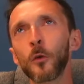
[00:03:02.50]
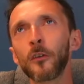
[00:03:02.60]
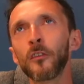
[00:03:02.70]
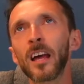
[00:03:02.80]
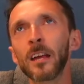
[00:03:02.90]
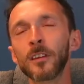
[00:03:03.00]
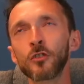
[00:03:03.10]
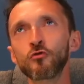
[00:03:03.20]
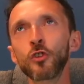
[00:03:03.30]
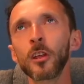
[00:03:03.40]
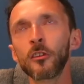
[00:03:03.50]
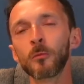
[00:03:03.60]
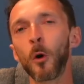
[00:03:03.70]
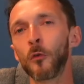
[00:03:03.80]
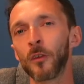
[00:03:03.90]
or 5 these really
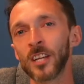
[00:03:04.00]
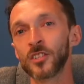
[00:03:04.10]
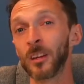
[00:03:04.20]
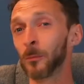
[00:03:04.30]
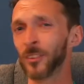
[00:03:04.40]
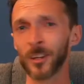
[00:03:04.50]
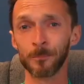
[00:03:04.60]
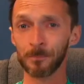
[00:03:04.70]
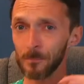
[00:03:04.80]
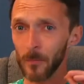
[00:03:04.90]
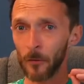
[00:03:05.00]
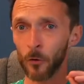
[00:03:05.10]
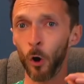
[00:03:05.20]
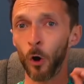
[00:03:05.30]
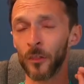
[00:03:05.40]
small French teams that have
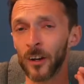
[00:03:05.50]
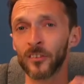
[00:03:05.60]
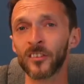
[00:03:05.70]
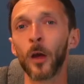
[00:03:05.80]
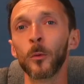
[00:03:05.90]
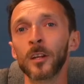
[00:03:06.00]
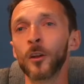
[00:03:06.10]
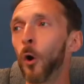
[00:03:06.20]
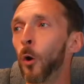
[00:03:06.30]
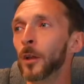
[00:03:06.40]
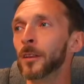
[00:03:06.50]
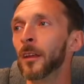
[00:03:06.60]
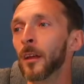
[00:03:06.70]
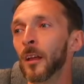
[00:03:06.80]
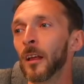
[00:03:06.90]
got their scouting on
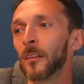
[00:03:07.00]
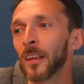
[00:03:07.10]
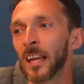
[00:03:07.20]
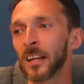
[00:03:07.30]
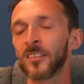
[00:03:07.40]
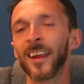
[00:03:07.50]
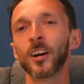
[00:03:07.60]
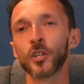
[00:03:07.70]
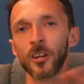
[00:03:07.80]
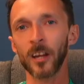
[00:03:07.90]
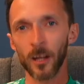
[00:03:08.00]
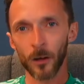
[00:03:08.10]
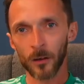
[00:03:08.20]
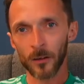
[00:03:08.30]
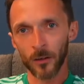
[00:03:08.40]
the kind of tertiary,
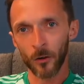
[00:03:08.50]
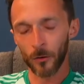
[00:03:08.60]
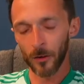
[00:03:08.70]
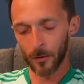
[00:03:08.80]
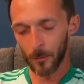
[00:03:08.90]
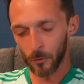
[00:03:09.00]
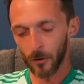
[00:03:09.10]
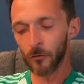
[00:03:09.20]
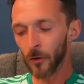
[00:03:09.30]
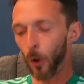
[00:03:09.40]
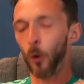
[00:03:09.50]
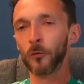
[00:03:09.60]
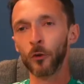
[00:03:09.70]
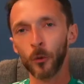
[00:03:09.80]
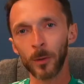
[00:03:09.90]
you know, the periphery
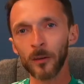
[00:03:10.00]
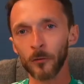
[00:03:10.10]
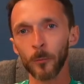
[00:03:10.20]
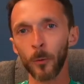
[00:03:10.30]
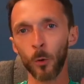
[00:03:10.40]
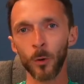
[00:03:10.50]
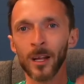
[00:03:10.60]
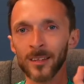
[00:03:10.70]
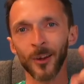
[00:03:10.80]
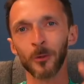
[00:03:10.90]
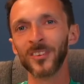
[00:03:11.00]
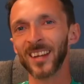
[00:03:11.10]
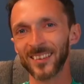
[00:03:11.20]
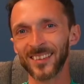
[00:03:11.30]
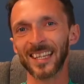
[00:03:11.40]
of European football down to
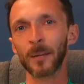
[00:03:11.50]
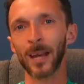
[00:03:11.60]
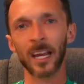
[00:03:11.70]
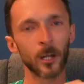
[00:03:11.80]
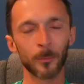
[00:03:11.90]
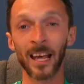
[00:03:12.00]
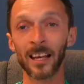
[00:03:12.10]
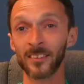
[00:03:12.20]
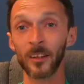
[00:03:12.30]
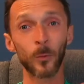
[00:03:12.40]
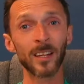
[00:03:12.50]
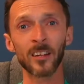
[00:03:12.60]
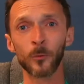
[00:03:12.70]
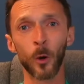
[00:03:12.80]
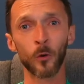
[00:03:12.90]
a T, picking up guys like we
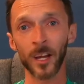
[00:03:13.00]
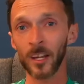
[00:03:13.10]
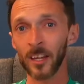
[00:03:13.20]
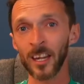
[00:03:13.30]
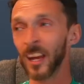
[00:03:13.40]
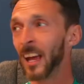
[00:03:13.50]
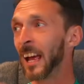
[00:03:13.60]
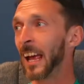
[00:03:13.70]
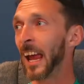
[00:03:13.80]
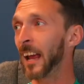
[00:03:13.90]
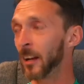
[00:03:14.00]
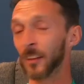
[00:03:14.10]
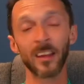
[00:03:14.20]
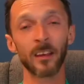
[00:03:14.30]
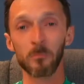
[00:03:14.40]
did with O'Reilly, and
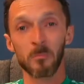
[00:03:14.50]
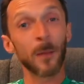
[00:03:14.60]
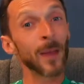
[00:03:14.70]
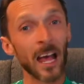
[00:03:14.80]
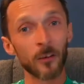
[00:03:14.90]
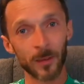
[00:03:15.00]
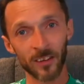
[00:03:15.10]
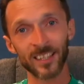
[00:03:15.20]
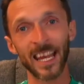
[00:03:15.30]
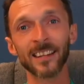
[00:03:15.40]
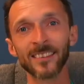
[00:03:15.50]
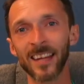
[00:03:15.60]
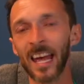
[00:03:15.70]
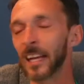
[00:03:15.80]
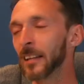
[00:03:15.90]
like they maybe have with this Jens
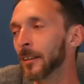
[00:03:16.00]
guy.